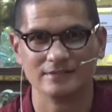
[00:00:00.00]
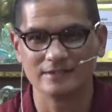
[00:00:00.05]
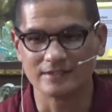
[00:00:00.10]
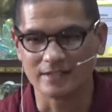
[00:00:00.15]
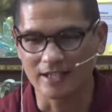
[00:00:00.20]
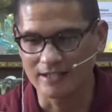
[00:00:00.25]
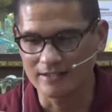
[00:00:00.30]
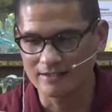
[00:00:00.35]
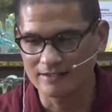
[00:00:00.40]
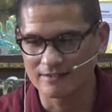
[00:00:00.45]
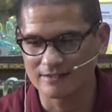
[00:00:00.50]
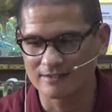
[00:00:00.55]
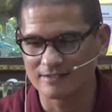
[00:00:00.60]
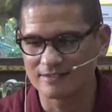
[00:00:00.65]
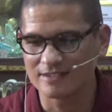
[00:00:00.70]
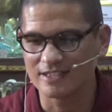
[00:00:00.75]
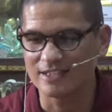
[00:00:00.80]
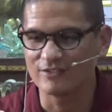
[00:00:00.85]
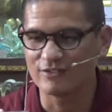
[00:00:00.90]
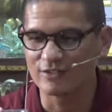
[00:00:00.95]
Then,
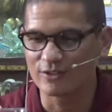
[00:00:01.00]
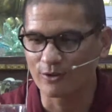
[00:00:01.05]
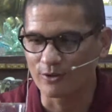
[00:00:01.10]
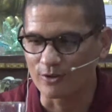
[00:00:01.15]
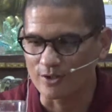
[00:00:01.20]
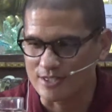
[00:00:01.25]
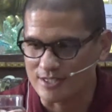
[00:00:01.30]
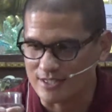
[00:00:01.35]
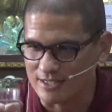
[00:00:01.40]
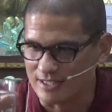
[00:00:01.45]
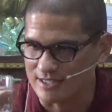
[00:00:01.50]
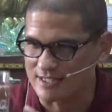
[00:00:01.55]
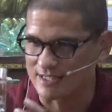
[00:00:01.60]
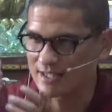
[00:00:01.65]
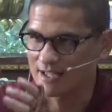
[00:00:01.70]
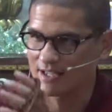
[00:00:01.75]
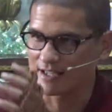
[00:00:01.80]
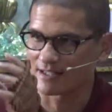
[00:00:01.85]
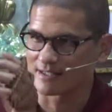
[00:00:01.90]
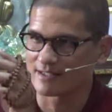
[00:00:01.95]
even though it's
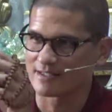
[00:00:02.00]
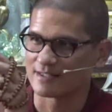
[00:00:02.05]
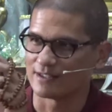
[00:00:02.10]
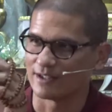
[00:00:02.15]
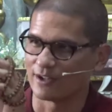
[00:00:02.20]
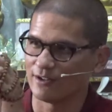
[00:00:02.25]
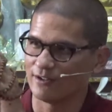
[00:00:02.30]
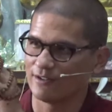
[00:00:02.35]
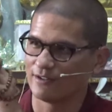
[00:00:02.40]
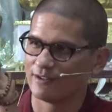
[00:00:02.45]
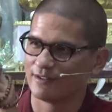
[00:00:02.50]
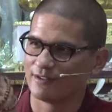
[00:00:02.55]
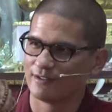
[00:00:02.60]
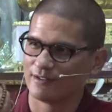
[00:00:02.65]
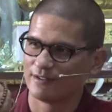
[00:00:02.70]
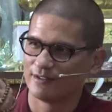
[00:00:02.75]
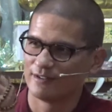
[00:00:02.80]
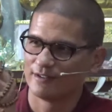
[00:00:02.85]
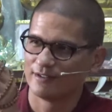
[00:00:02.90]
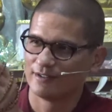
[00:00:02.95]
nice, you know,
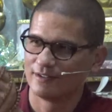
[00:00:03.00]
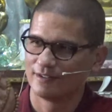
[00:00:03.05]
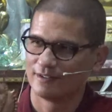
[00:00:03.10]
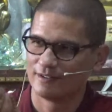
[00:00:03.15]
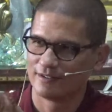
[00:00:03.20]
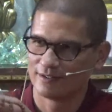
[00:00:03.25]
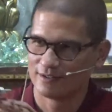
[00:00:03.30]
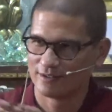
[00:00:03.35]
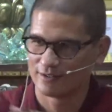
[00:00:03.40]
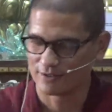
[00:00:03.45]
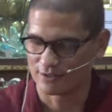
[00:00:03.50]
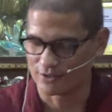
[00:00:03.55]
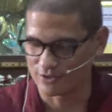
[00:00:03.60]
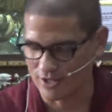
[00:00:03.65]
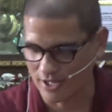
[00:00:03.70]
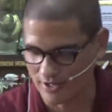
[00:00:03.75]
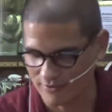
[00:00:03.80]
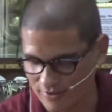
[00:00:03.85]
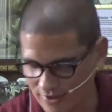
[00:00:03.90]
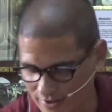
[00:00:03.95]
you
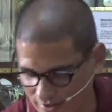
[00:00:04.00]
have it